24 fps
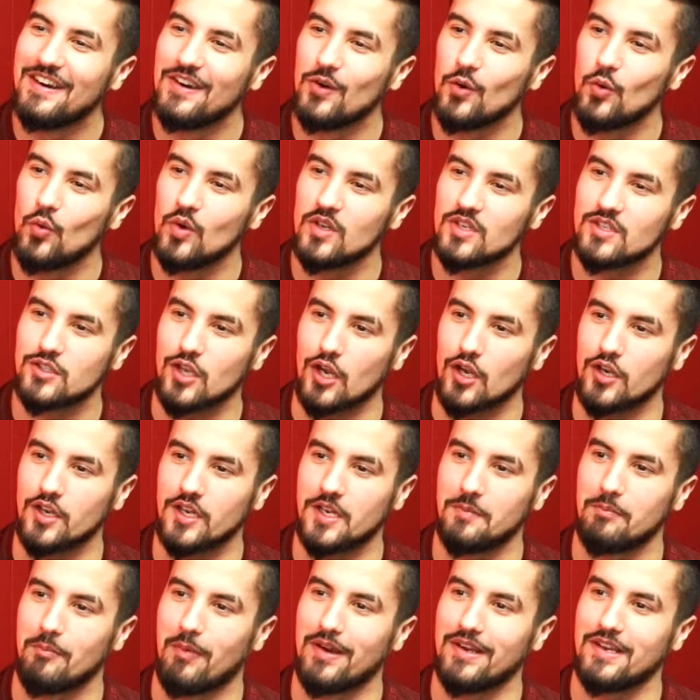Ooh, a
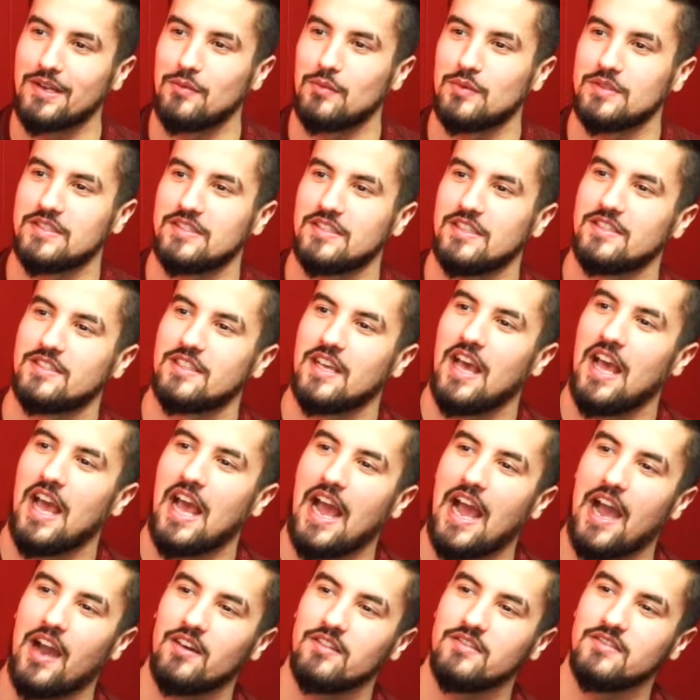chunky mug was this.
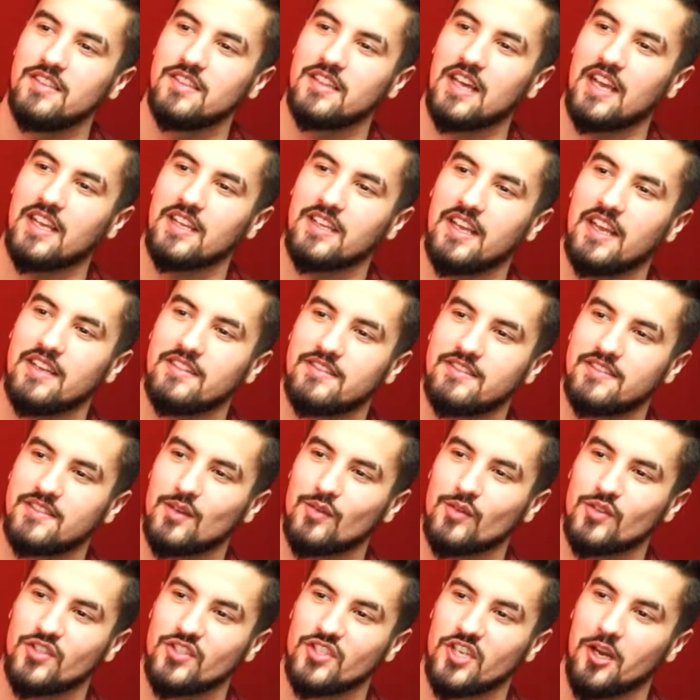How did I get
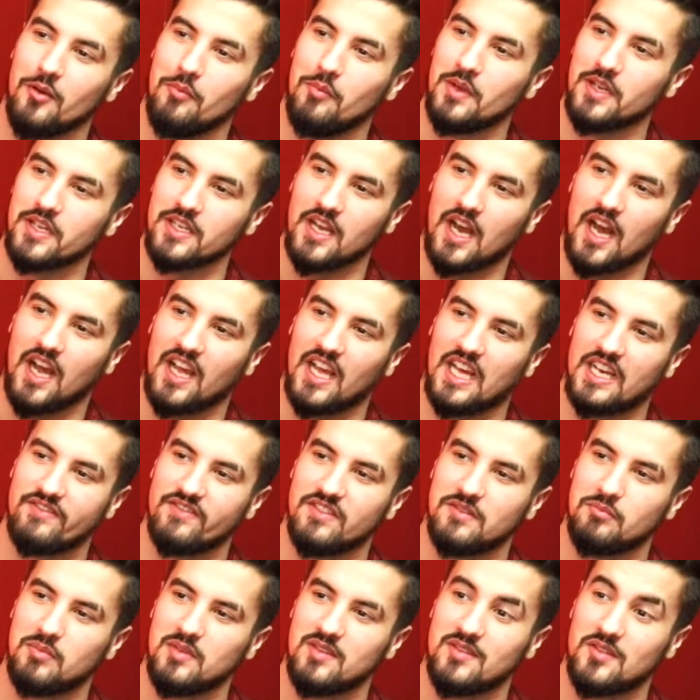so chubby? I
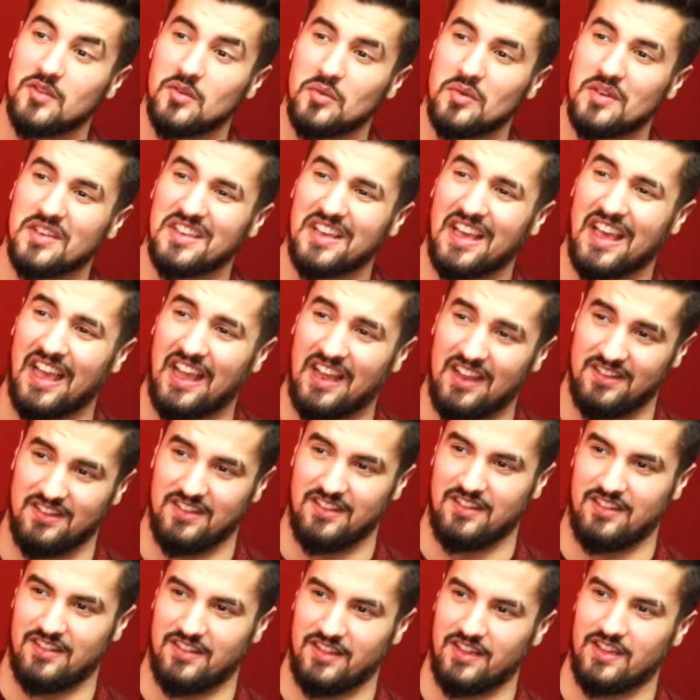haven't been doing
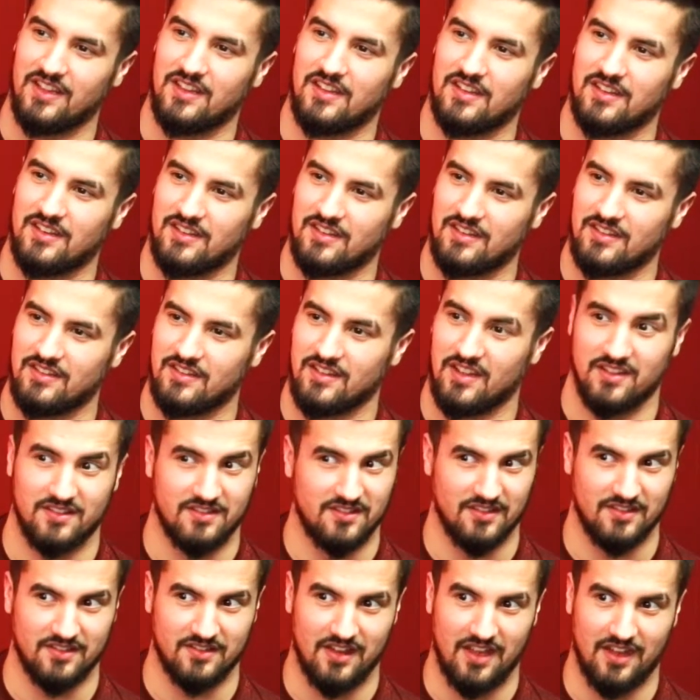anything. That's
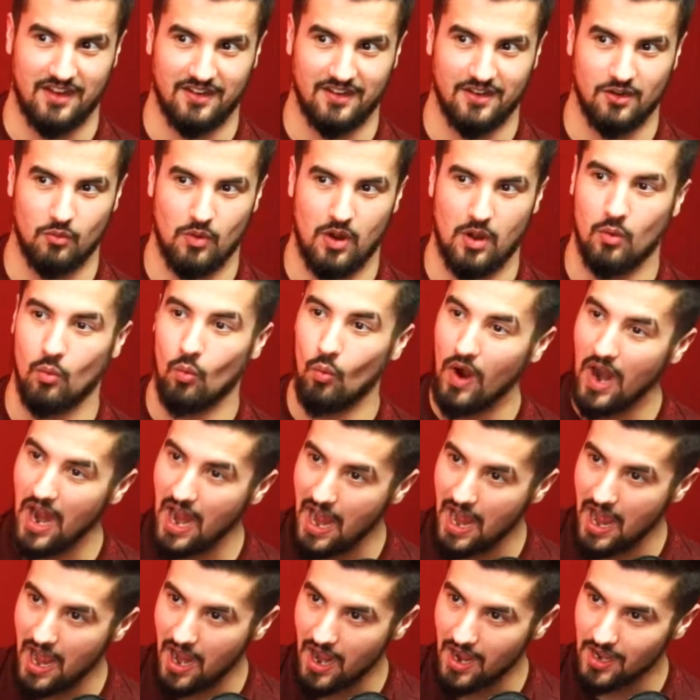exactly what.
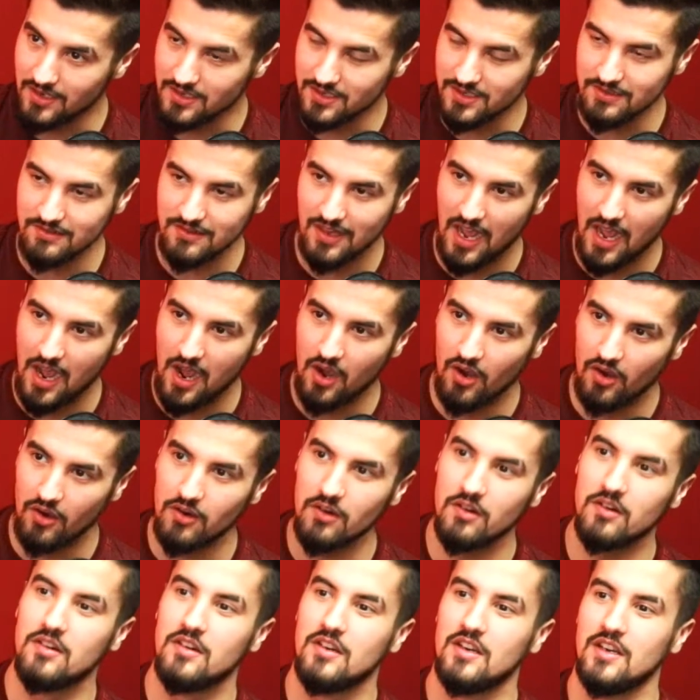Well, you
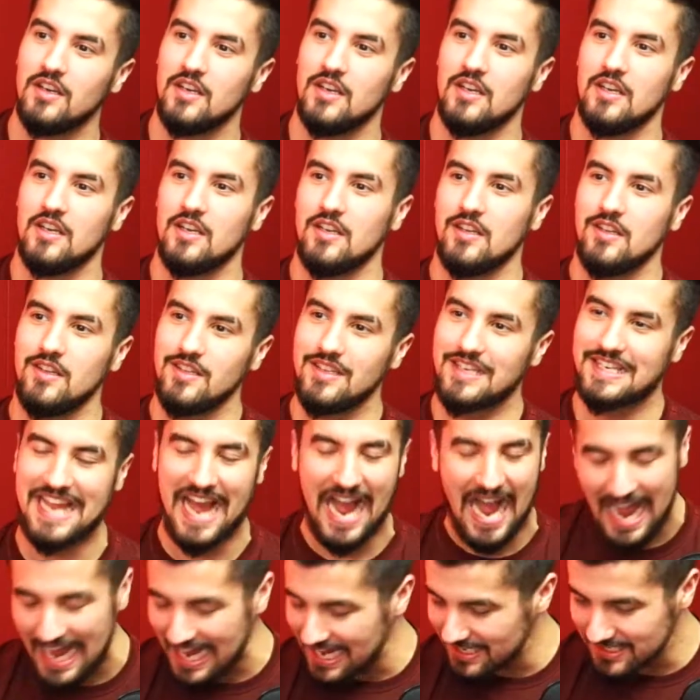know,
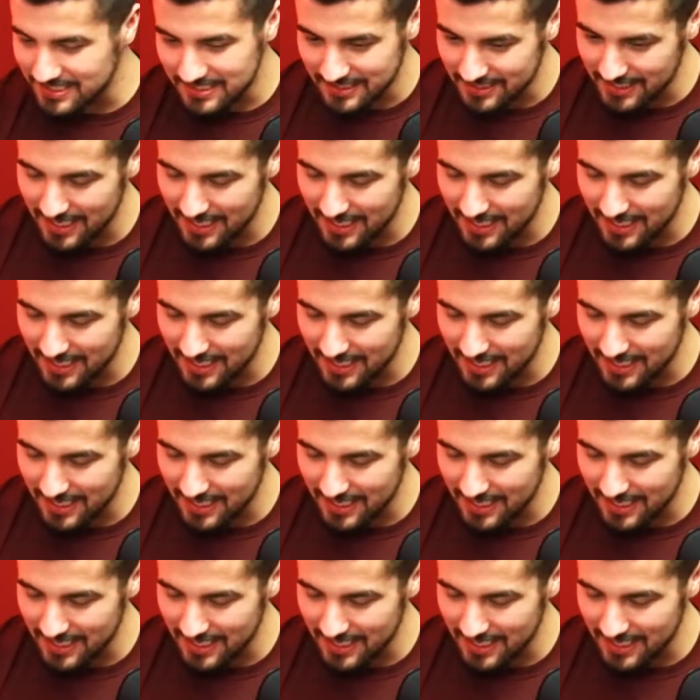diets,